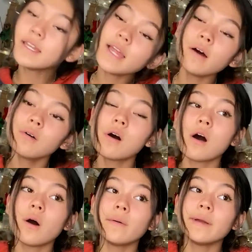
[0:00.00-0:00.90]
Now
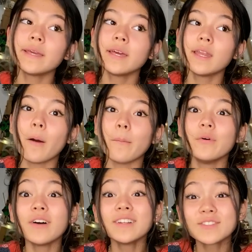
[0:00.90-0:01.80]
we can
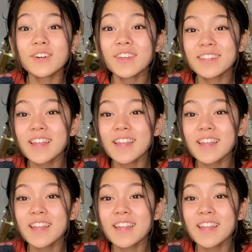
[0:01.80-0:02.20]
move on to rolling the